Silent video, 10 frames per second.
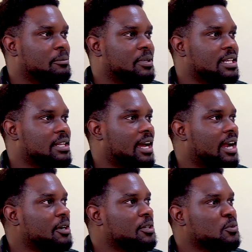But then the
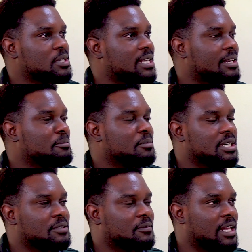hierarchy was like
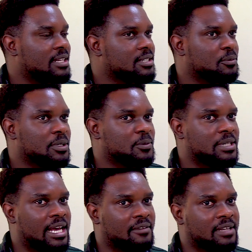much flatter. We would
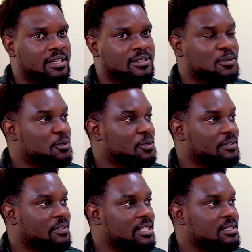have like social
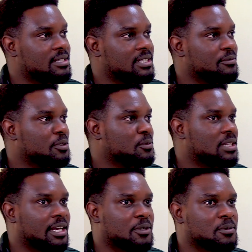events even with
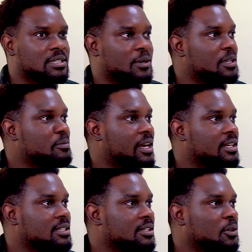like your direct
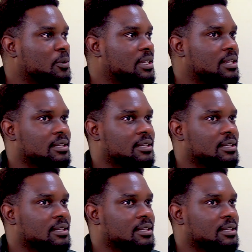manager or